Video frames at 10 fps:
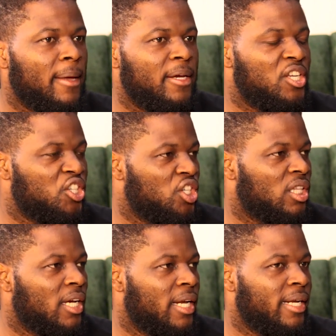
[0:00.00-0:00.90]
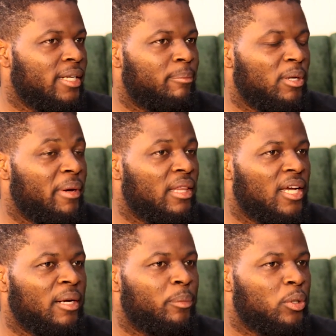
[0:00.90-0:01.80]
initiated and
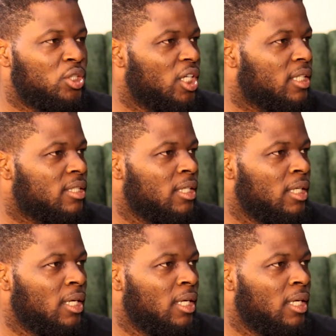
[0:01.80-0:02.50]
implemented projects